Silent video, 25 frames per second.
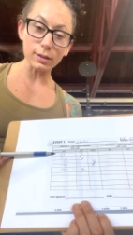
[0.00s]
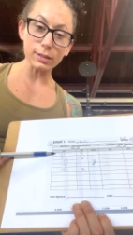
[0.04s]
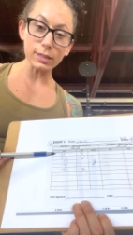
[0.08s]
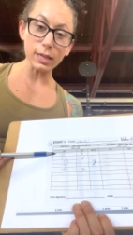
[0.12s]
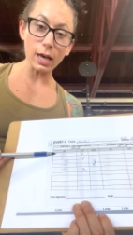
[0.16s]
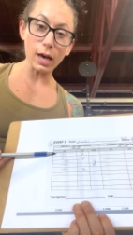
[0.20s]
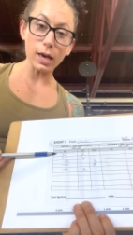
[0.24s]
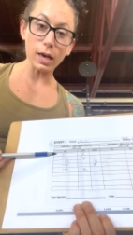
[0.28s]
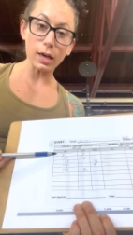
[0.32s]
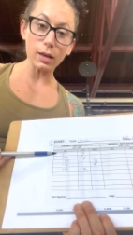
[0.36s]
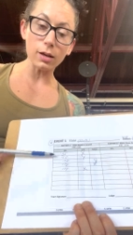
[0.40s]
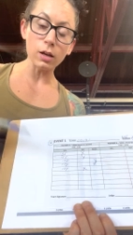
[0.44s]

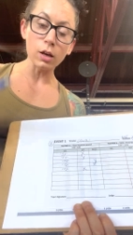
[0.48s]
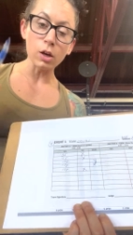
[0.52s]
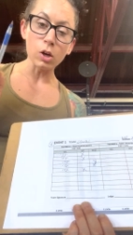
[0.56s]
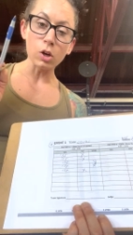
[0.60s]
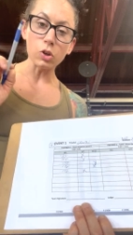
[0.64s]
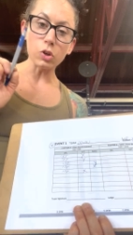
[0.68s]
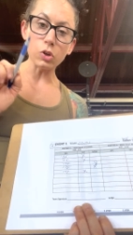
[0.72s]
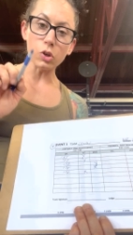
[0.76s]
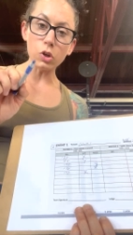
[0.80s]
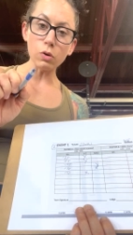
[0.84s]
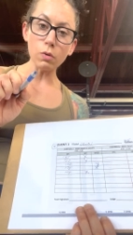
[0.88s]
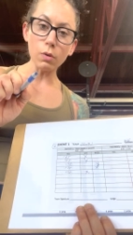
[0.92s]
said,
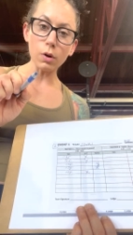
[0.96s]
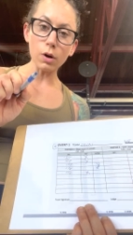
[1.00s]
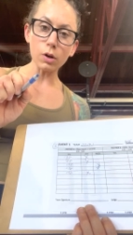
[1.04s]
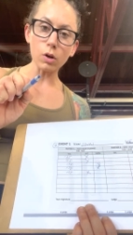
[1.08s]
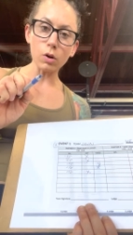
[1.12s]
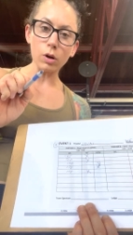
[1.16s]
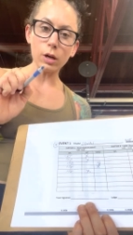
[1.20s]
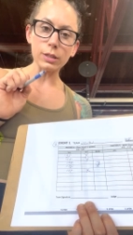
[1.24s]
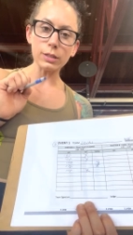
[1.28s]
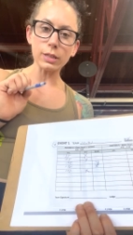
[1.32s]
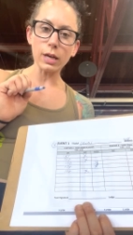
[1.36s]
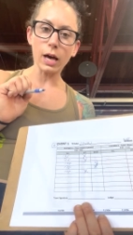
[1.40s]
you are
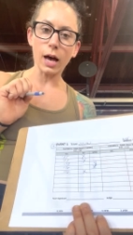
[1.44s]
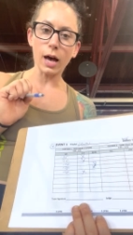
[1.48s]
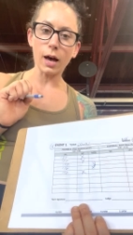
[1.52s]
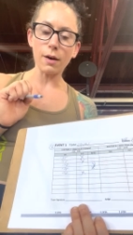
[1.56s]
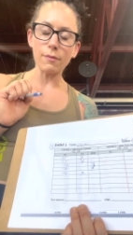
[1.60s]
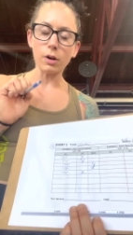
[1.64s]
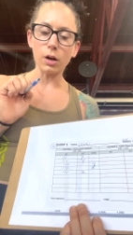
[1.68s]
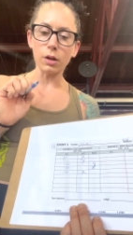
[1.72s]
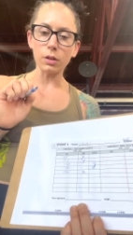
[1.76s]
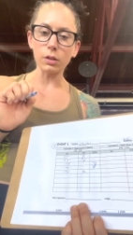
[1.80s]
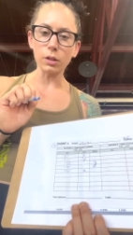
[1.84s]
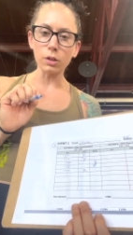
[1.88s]
going to
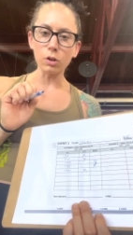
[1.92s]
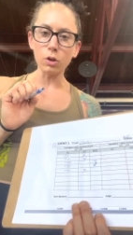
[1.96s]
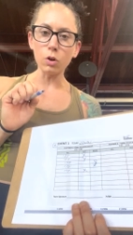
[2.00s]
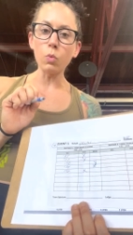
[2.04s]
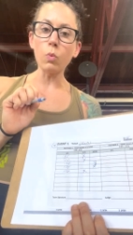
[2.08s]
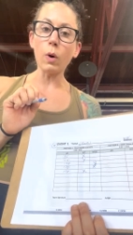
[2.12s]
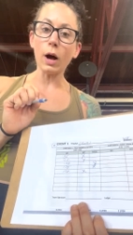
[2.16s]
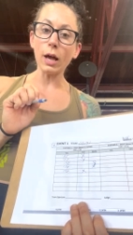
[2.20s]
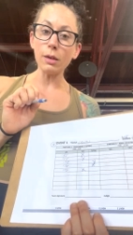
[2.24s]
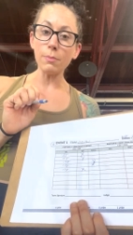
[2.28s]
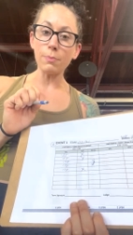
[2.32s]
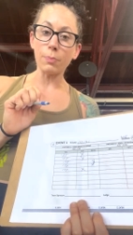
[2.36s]
have a little
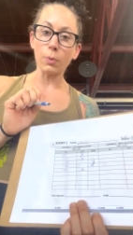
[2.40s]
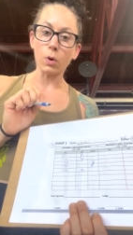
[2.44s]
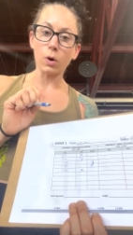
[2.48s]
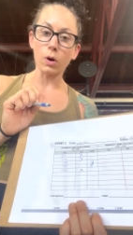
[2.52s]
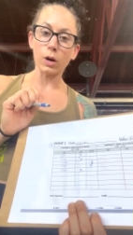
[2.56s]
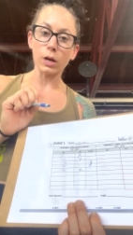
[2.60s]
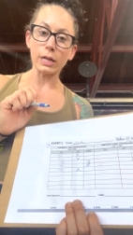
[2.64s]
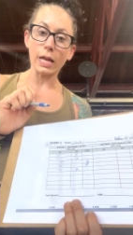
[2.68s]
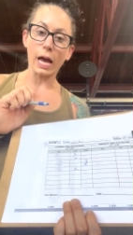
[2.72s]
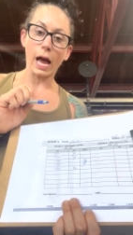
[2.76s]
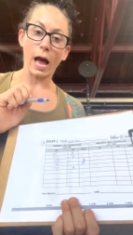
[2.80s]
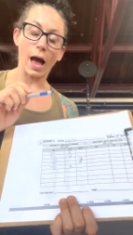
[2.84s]

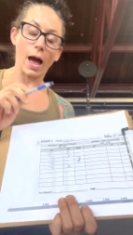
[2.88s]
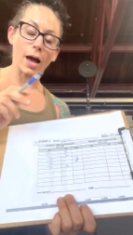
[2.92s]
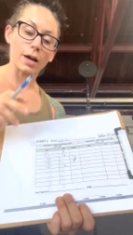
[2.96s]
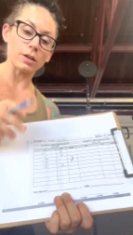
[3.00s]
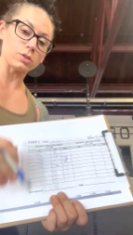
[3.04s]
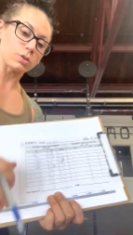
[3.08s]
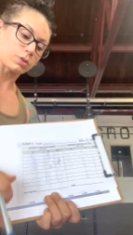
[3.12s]
whiteboard at